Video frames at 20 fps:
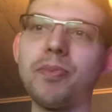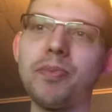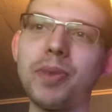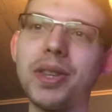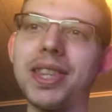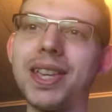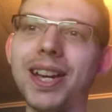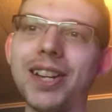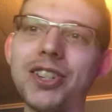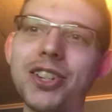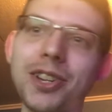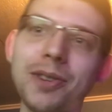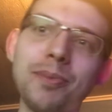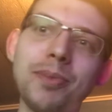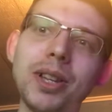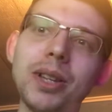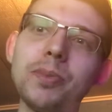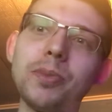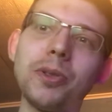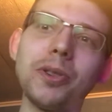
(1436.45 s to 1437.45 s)
petition
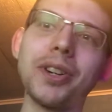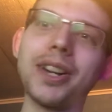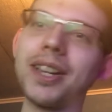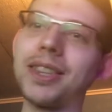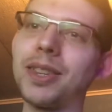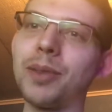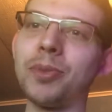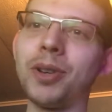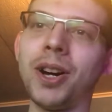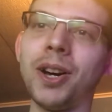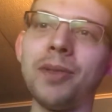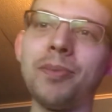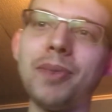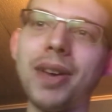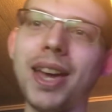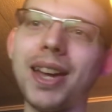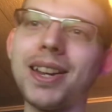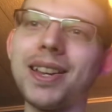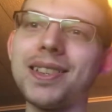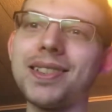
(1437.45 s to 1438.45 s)
people and get them to
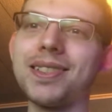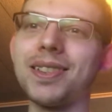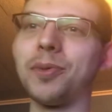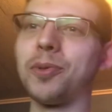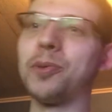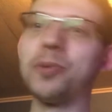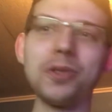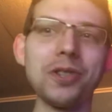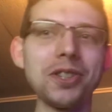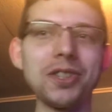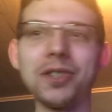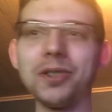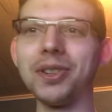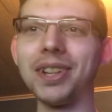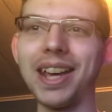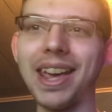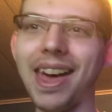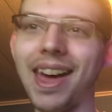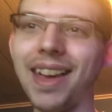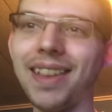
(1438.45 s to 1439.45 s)
unban us, and then we would just do
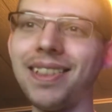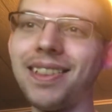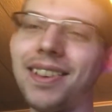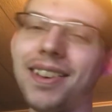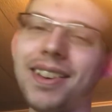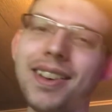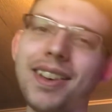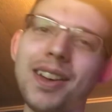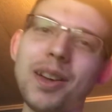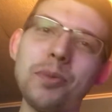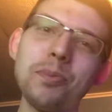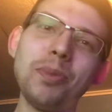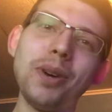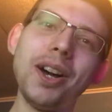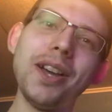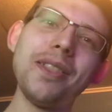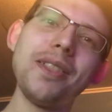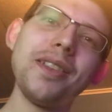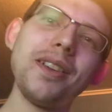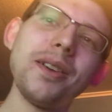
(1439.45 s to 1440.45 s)
it again.
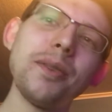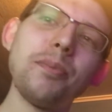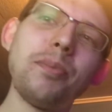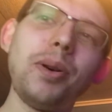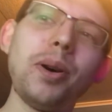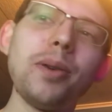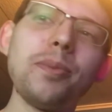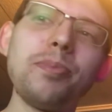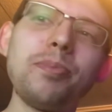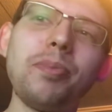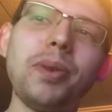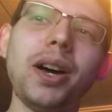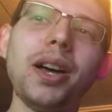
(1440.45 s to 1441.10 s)
But what